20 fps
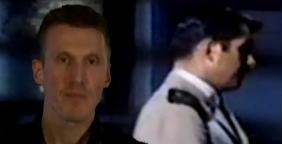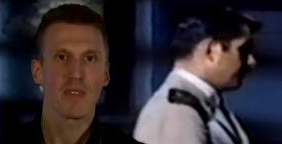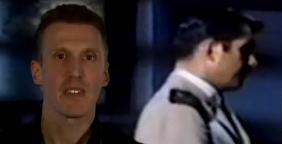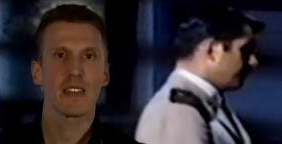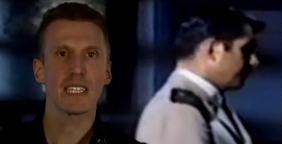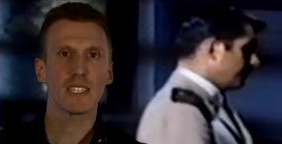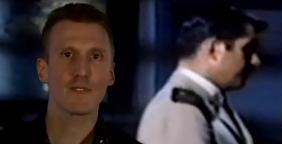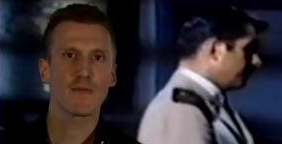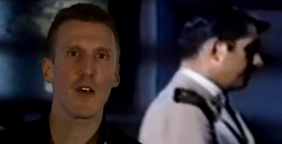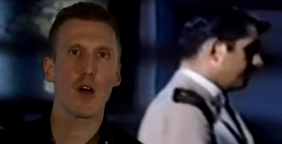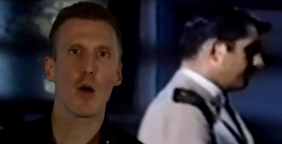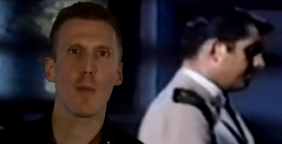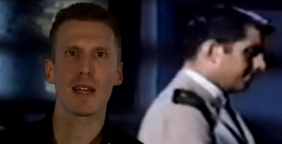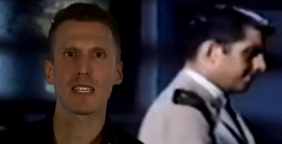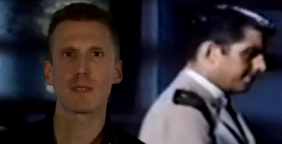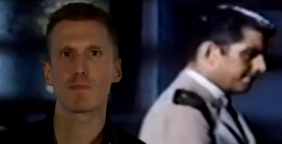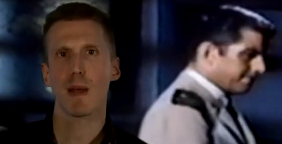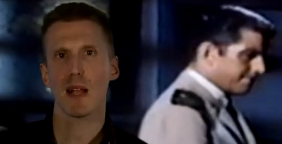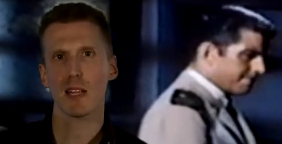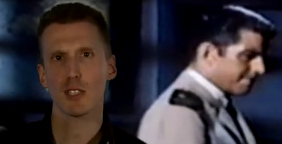Speaker 1: This film
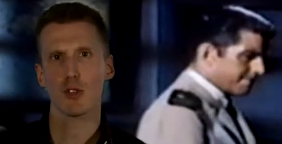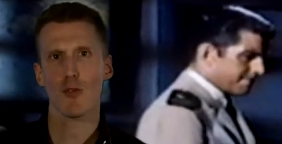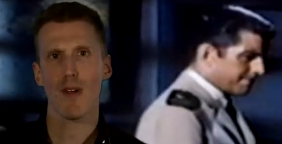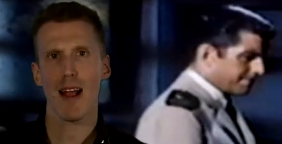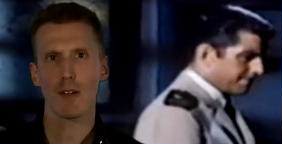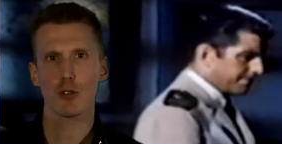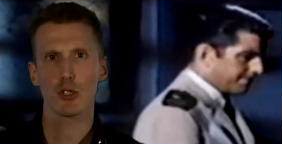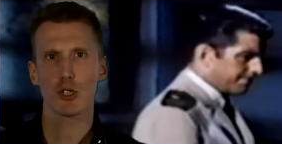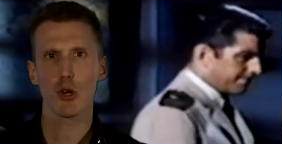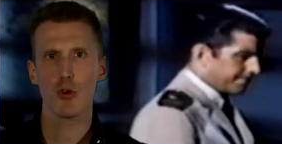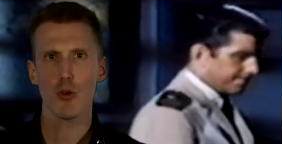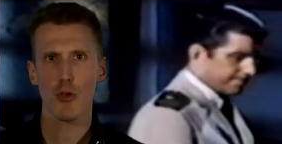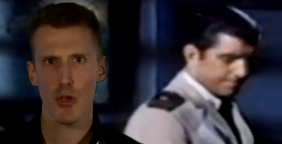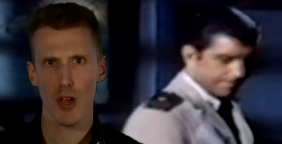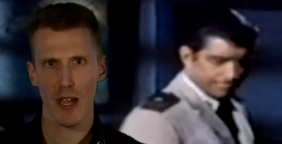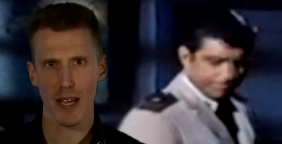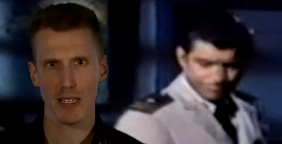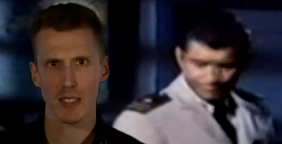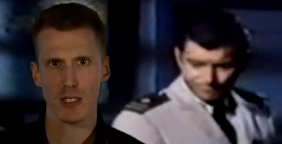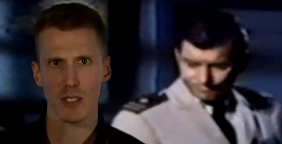is built around two things.